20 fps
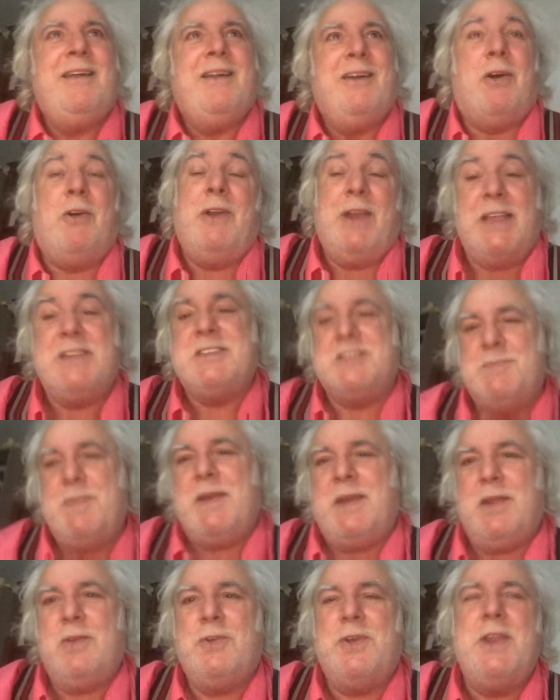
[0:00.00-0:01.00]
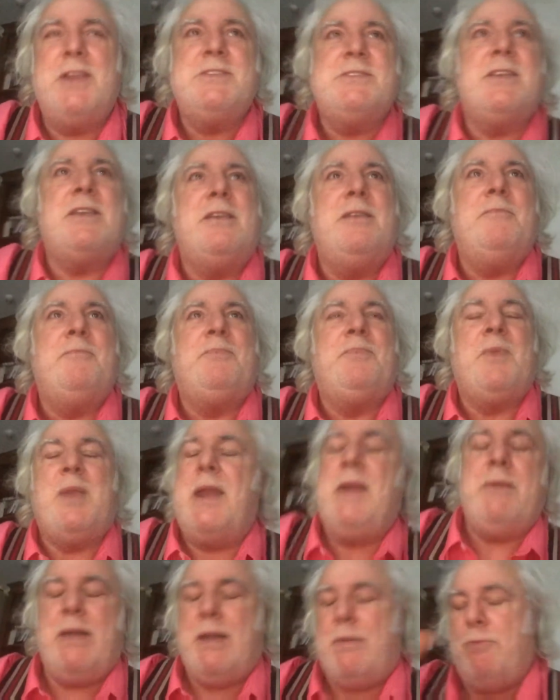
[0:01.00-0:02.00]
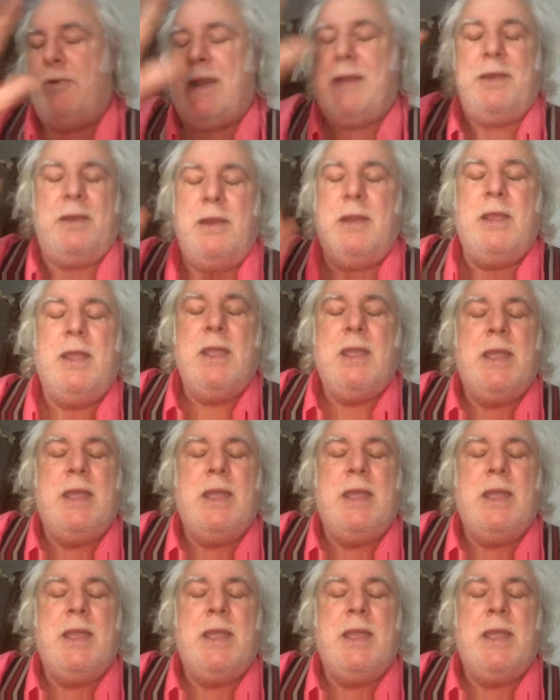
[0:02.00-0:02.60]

or unless there's been a gun incident. Anyway, I'm ranting.